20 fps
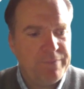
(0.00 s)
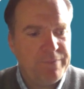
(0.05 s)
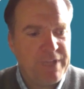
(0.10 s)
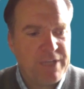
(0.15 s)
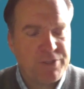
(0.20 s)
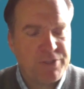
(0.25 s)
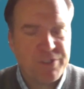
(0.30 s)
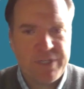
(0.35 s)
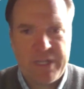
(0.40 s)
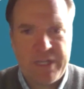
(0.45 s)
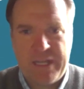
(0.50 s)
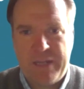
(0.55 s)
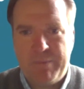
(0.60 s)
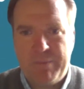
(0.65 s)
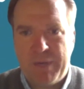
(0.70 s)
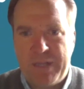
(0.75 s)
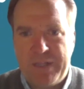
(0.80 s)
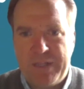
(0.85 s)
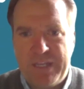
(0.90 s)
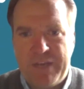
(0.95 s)
yesterday
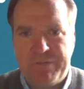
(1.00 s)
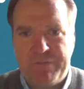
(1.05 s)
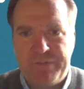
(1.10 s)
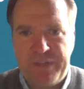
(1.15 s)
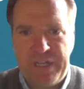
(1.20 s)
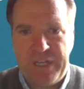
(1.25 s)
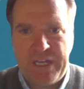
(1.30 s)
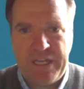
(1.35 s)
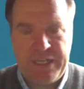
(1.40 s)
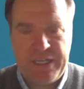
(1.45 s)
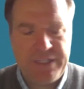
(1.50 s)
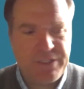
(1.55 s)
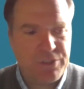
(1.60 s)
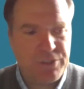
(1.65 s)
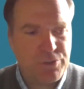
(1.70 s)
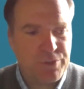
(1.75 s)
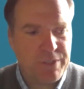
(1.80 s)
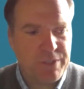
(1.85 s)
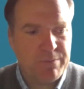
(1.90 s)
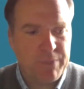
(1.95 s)
by the FDA to
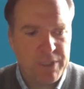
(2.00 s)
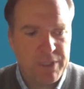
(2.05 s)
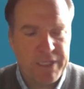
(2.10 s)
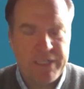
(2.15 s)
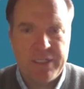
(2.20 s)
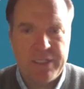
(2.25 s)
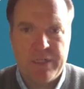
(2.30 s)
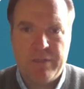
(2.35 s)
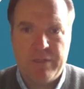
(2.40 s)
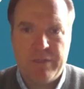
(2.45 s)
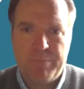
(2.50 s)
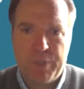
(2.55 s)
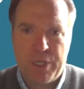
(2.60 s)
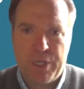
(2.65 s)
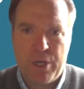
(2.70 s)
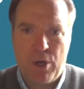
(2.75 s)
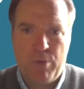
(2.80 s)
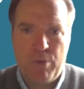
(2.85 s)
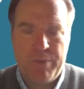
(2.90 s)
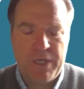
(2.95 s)
treat malignant
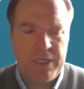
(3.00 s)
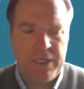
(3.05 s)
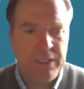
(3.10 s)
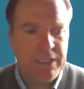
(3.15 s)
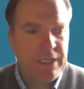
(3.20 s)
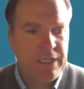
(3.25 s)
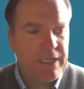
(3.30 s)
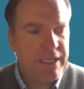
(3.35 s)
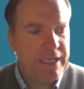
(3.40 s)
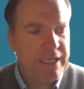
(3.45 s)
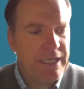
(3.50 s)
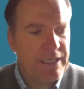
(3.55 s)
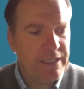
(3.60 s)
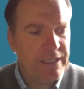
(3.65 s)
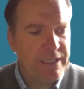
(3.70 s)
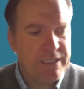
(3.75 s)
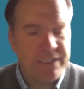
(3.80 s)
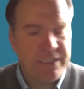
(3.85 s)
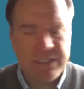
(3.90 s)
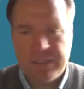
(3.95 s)
PEComa, and
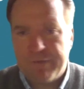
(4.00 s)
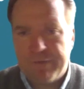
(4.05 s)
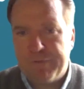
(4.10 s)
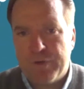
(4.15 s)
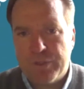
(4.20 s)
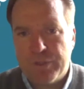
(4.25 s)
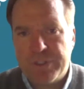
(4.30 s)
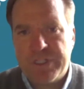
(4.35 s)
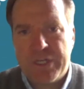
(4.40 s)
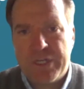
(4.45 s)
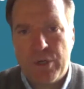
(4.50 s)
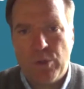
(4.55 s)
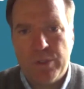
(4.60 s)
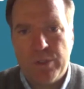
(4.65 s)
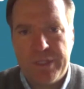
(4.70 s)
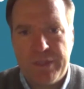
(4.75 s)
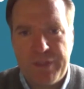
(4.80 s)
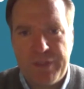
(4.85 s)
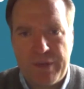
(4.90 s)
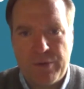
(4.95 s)
it is the first and
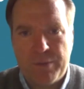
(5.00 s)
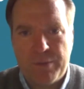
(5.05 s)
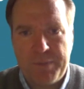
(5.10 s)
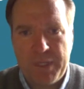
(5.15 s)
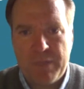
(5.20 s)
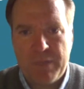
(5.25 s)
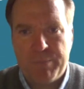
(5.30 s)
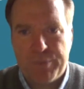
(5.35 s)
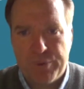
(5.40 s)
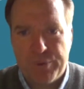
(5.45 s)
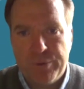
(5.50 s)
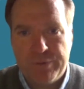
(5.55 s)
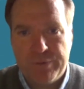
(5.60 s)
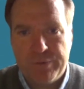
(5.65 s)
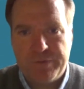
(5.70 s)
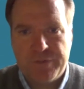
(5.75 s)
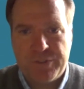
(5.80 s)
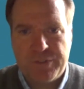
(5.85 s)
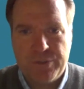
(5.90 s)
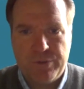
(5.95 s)
only therapy
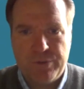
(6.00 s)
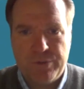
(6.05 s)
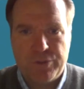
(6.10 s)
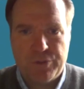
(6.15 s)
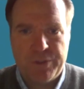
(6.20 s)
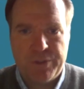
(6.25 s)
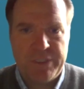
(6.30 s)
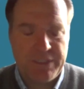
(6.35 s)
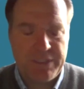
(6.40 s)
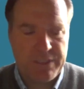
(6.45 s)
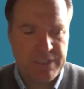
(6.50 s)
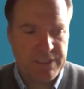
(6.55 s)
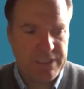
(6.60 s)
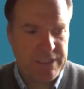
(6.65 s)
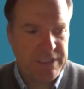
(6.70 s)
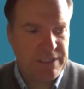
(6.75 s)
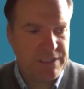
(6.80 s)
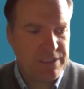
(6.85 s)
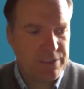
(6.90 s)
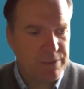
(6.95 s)
approved to treat the
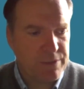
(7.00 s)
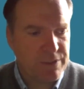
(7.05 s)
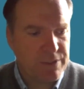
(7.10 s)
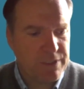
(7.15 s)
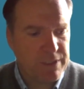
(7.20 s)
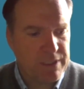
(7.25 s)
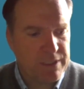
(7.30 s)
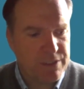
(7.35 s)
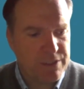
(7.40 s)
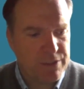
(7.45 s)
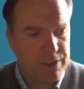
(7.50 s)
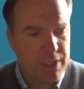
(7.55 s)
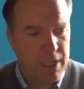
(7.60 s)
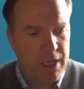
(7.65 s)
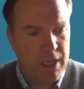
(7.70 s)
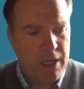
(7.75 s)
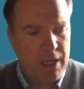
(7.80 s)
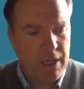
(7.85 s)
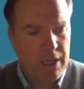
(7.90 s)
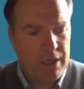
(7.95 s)
disease. So it's
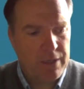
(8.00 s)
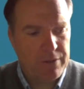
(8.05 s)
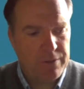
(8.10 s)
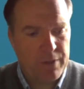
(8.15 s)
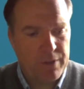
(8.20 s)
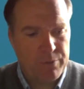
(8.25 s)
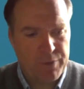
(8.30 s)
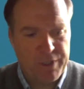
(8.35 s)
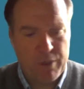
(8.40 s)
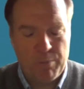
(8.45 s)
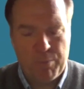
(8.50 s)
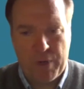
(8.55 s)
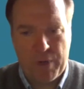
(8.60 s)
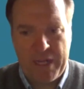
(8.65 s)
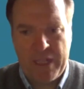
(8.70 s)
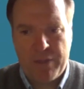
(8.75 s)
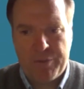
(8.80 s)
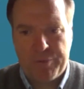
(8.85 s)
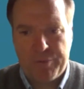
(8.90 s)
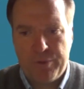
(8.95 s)
a real
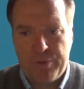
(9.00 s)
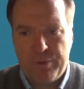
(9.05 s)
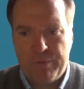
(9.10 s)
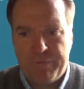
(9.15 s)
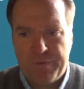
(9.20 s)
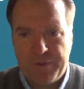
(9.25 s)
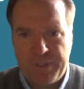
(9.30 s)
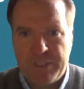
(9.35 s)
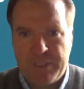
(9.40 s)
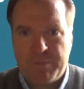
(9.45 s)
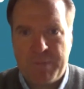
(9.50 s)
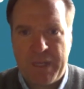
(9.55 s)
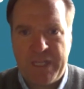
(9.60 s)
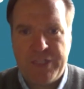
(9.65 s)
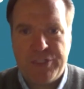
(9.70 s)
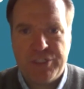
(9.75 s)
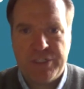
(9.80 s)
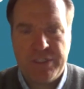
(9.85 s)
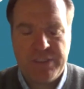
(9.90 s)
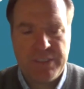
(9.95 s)
breakthrough for these
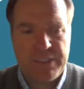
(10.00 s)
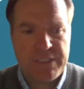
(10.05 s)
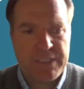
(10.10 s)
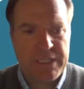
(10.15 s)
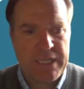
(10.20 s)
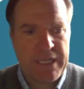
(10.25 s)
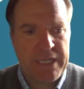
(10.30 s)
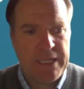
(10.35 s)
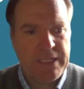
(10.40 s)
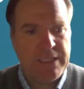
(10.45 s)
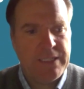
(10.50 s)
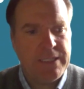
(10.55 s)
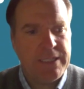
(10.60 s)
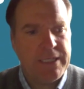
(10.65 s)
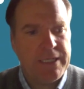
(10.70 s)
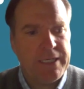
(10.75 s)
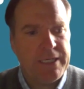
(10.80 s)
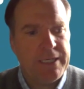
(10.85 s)
patients, and